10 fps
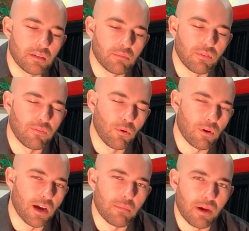before
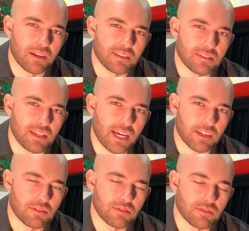I bought this
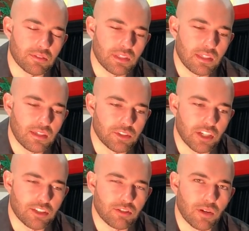axle,
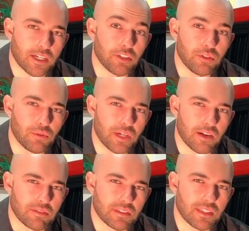just so I knew what I
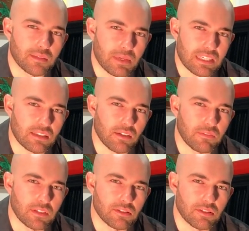was getting myself
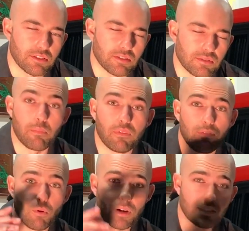into.
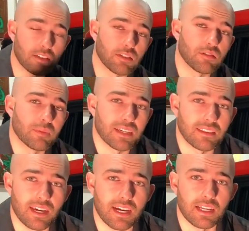Before I tell you about
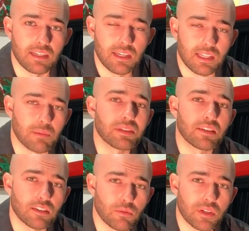that, let me
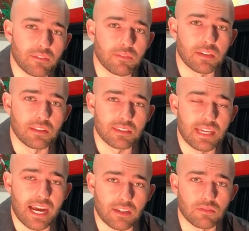tell you what I fitted this
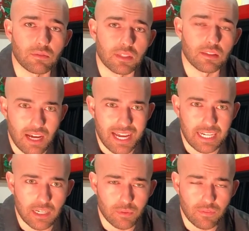axle with. I
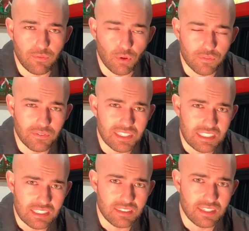got it with 456